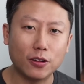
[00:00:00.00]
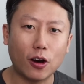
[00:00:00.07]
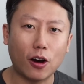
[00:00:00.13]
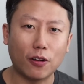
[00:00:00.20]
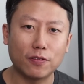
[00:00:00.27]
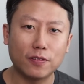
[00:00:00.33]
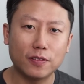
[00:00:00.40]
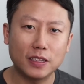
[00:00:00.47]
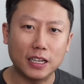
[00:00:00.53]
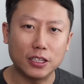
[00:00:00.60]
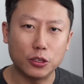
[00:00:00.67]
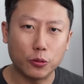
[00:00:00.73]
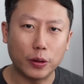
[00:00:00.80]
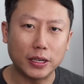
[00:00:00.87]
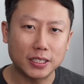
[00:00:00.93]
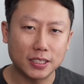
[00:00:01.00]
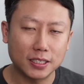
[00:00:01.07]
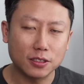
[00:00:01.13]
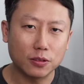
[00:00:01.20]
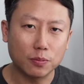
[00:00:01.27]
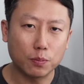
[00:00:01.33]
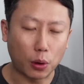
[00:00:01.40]
of the US
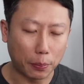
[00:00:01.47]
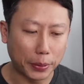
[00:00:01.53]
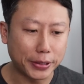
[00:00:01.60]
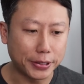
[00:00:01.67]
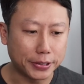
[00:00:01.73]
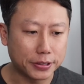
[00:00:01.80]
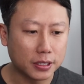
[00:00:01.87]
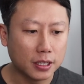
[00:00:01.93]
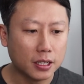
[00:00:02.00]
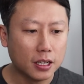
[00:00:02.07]
properties.